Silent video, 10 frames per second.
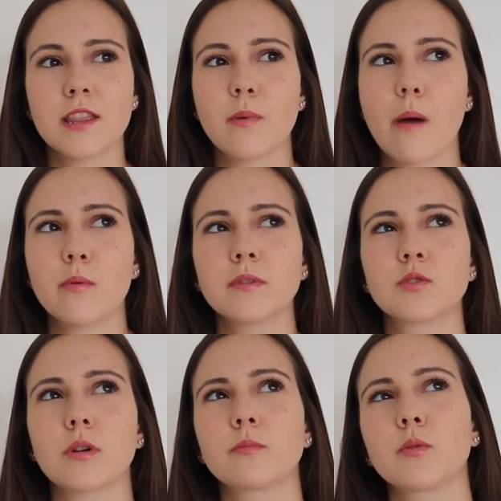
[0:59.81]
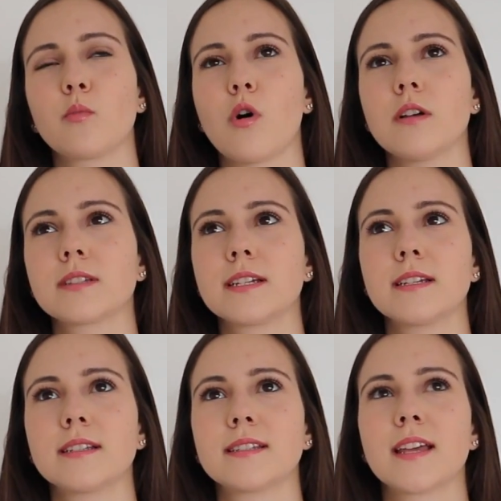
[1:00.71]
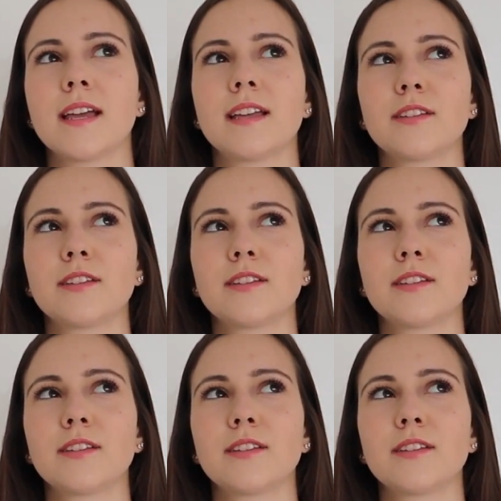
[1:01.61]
the problem with dorm room walls is